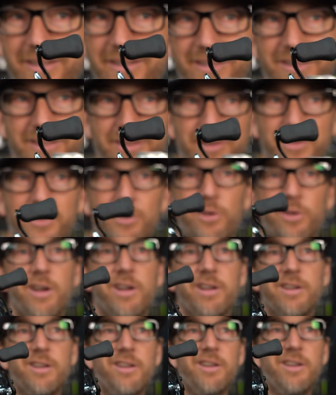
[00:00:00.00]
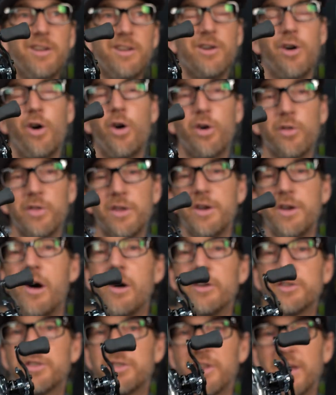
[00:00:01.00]
Yeah, it's the same right? thing. All the
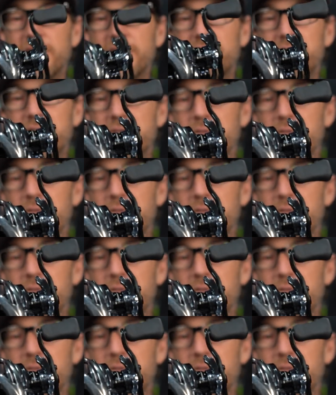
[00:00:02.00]
nonsense